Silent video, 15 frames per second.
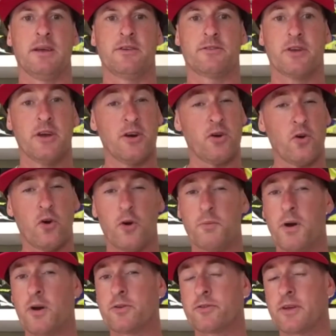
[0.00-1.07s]
is
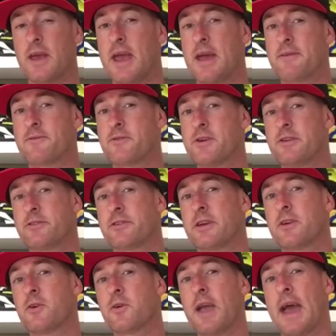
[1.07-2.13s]
almost every
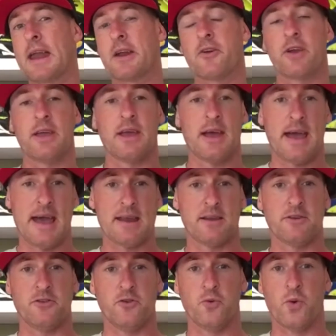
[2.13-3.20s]
single category had
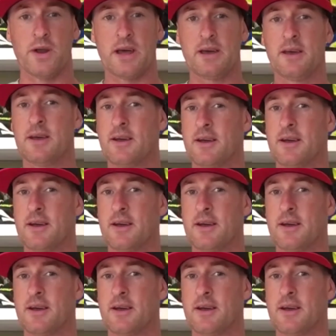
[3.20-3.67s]
a new winner,